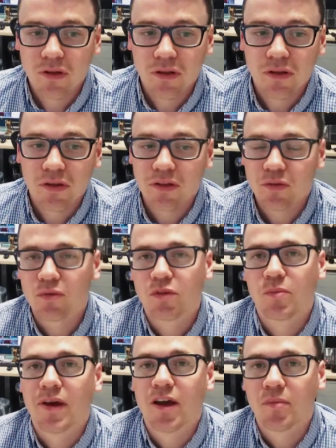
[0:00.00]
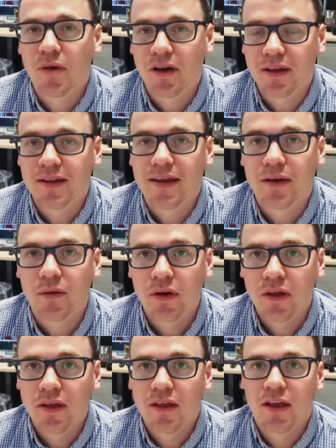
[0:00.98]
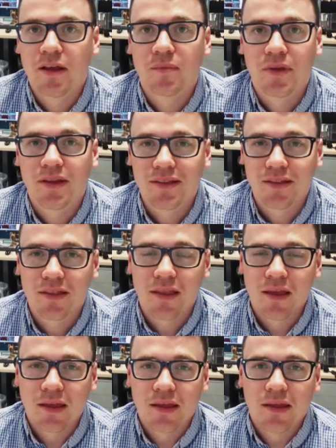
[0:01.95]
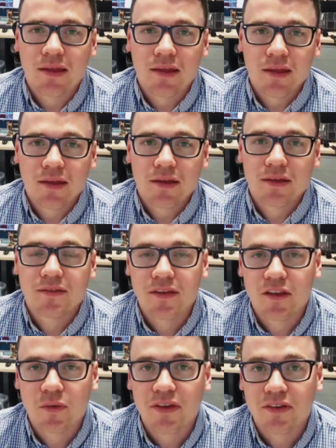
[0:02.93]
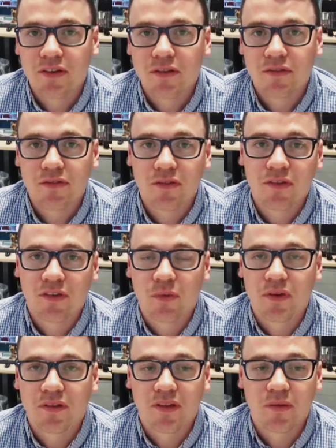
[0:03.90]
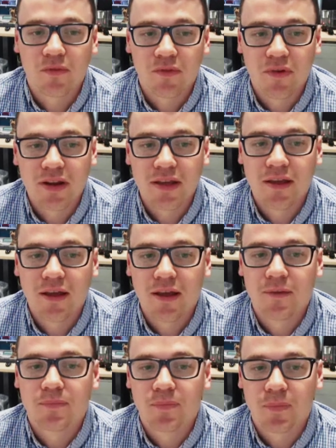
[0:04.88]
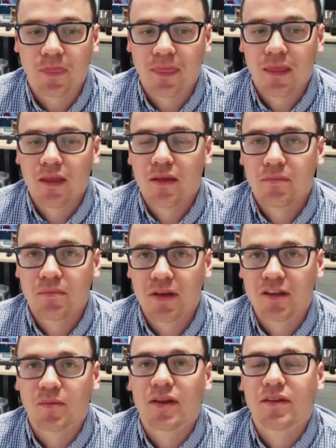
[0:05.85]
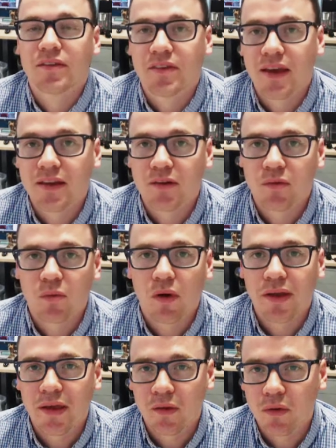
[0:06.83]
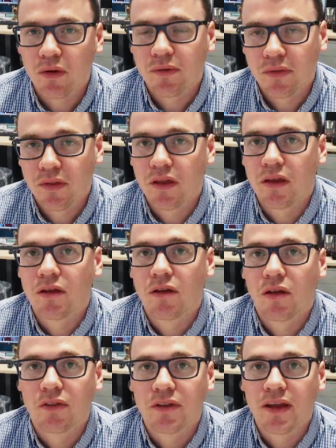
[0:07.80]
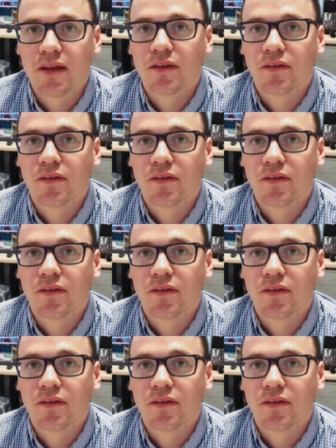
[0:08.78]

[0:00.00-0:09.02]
Looking towards the power market now, a continuation of this week's themes really. Peak demand has gained 1 gigawatt on the day.